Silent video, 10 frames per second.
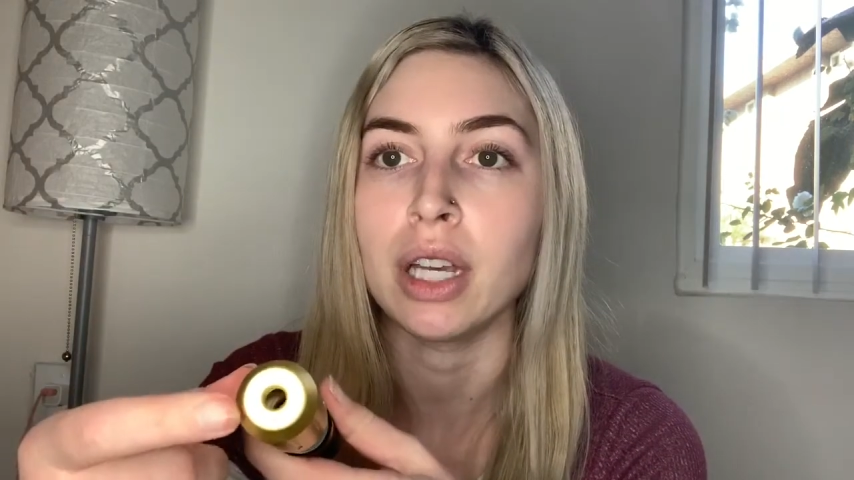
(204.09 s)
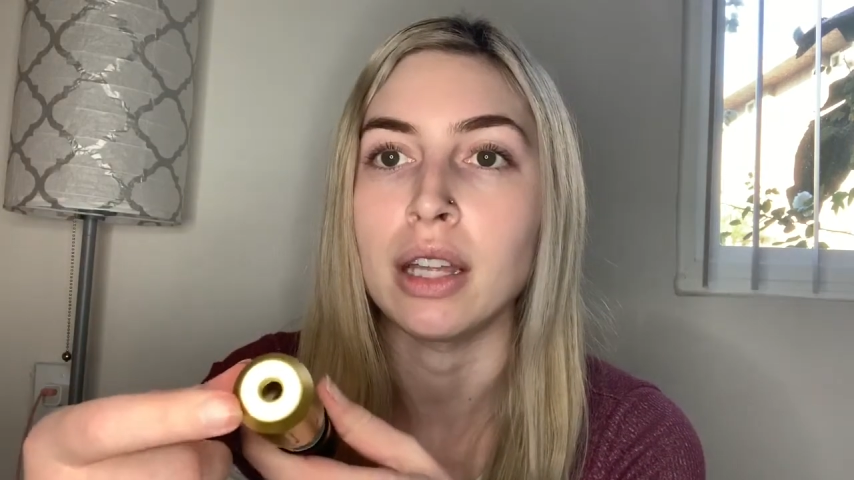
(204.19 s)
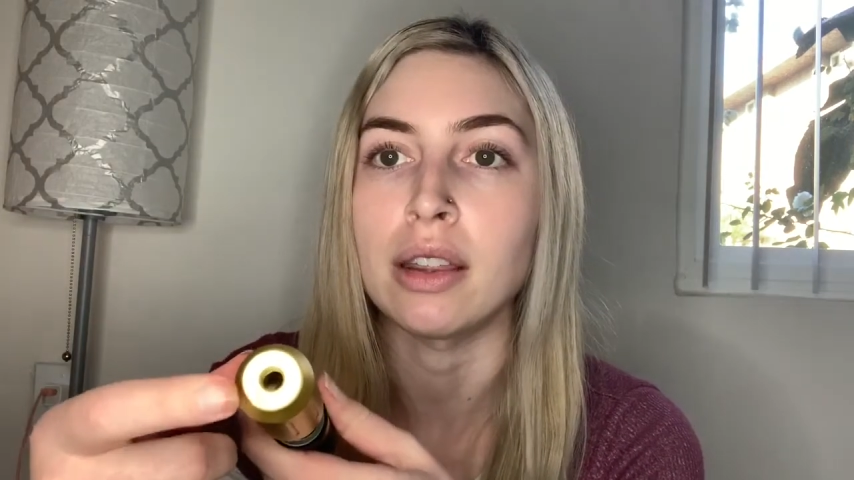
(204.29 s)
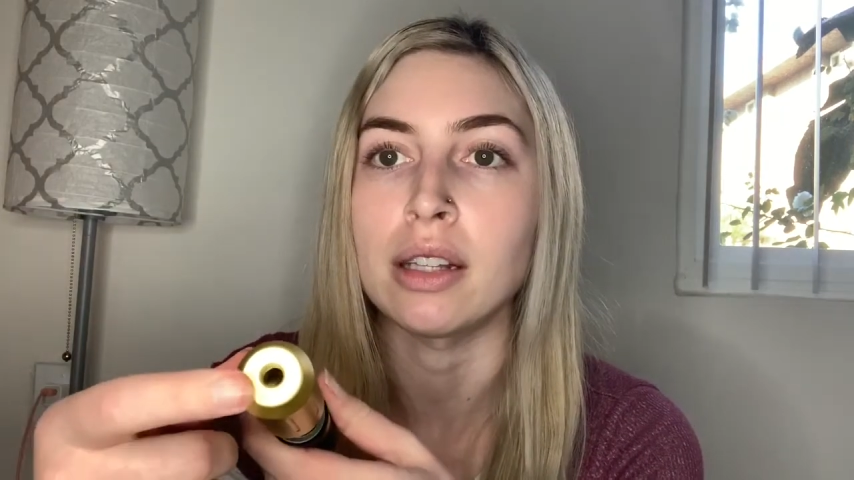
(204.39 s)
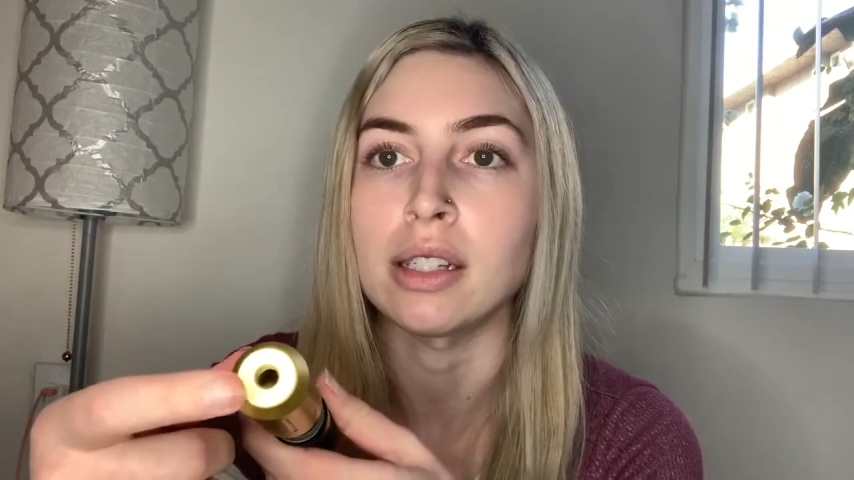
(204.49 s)

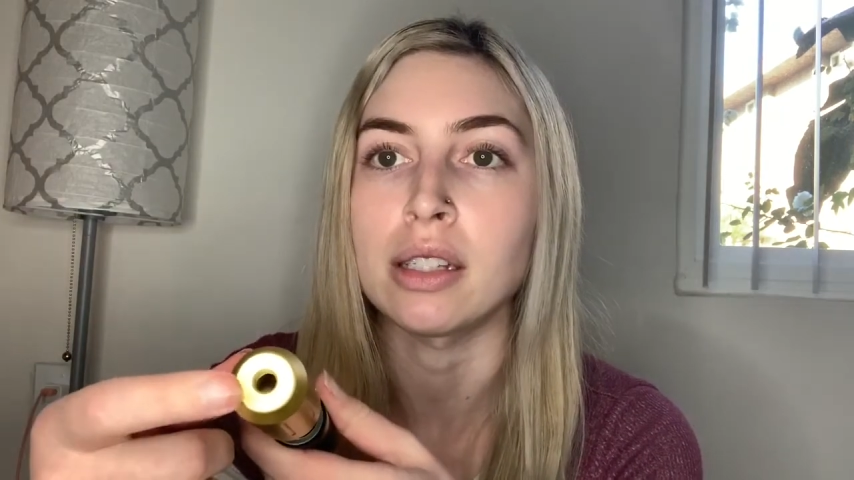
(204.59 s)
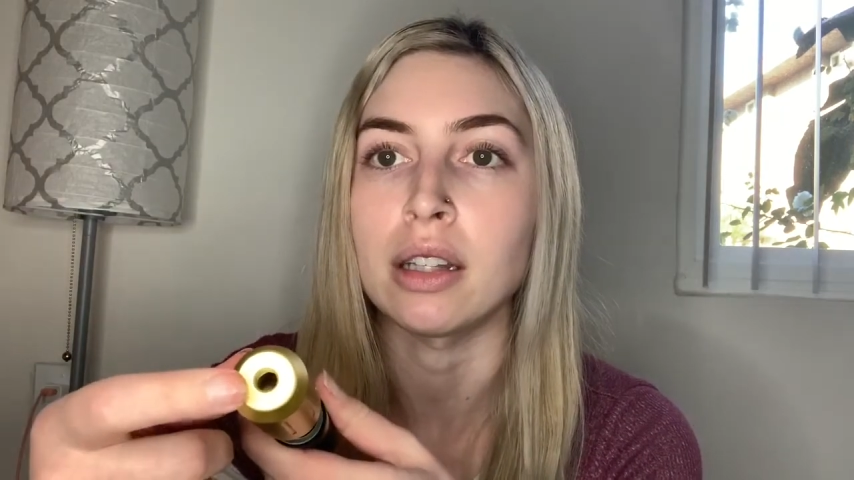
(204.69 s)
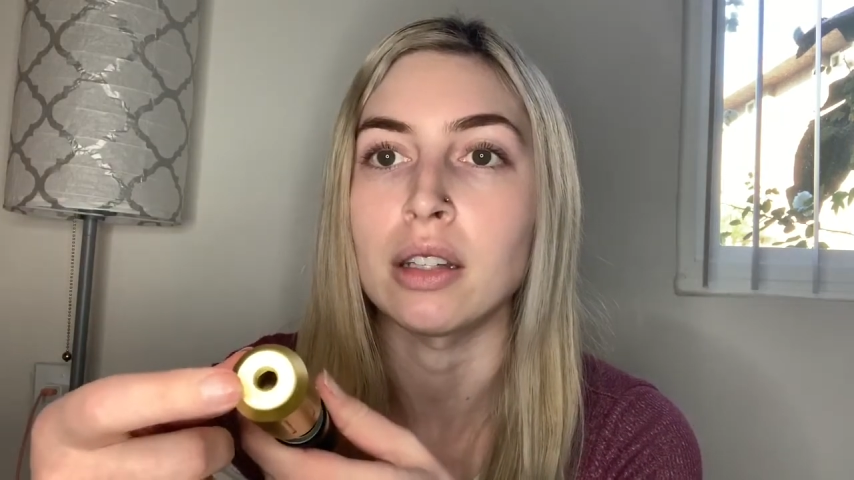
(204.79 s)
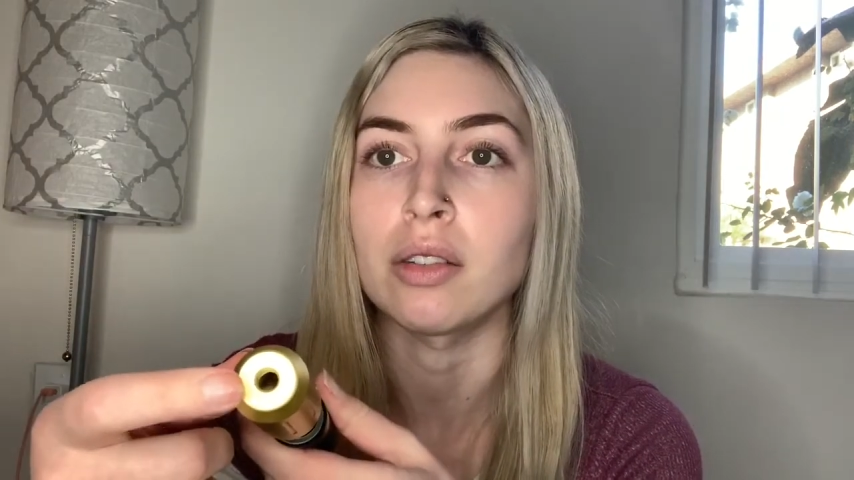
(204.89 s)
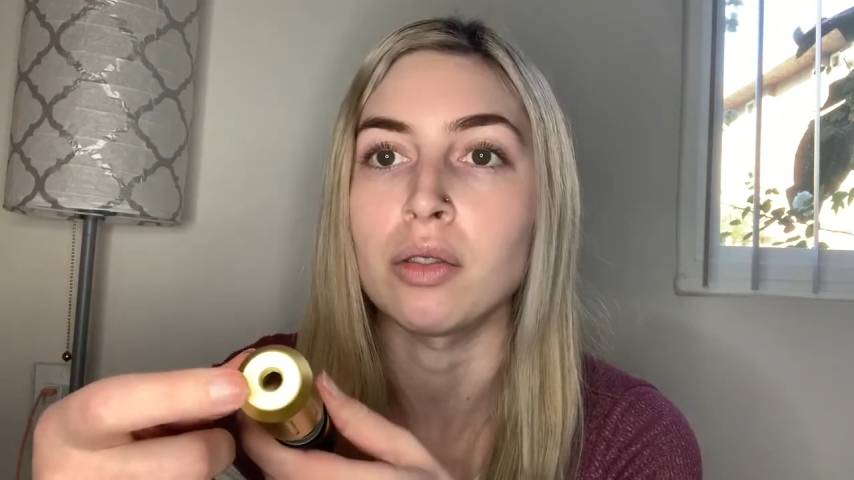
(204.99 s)
in this
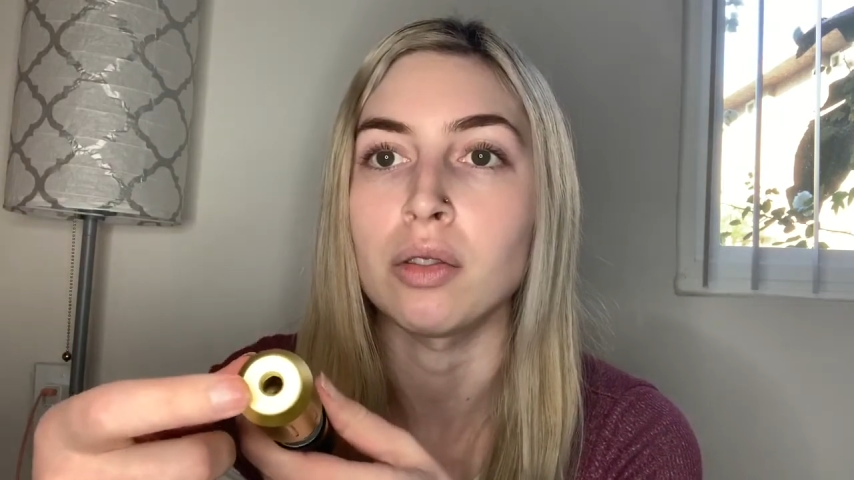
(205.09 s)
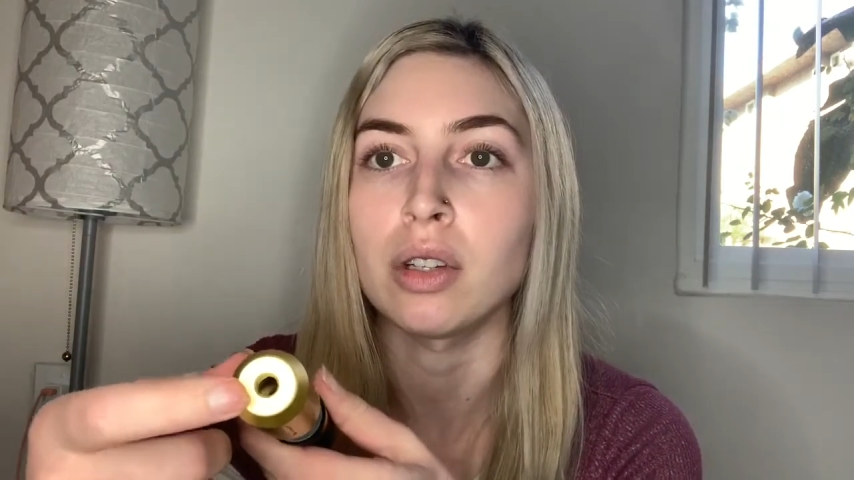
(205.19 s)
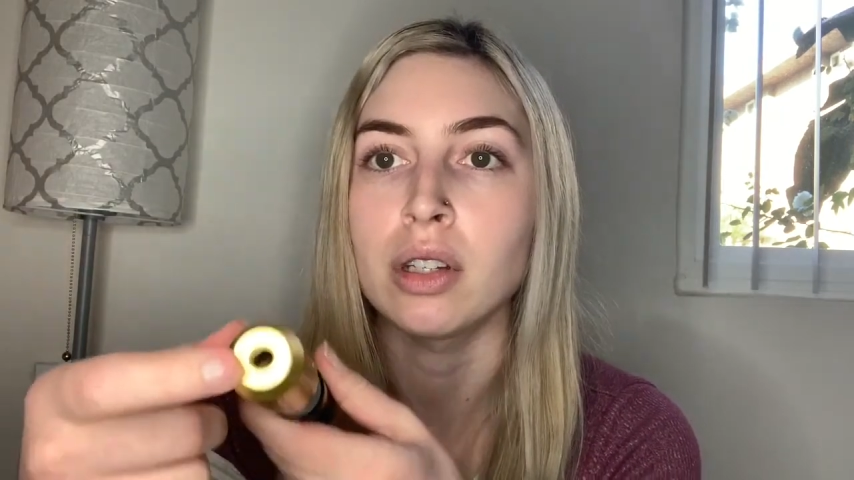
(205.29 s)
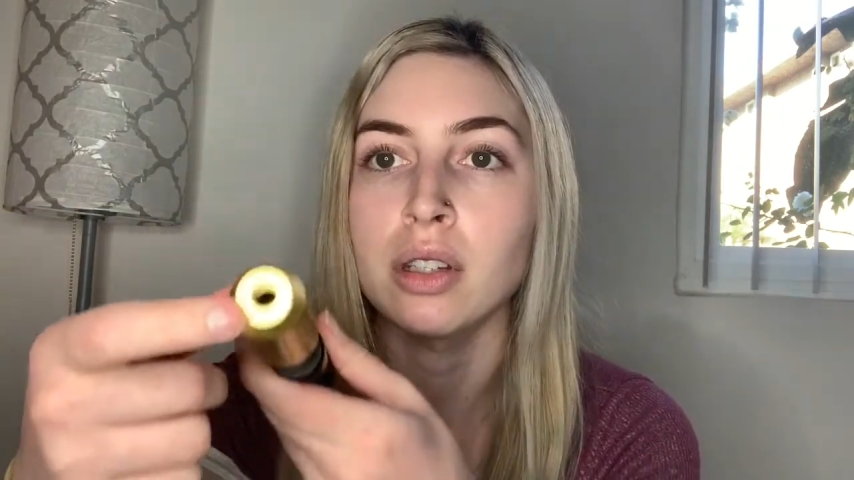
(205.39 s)
little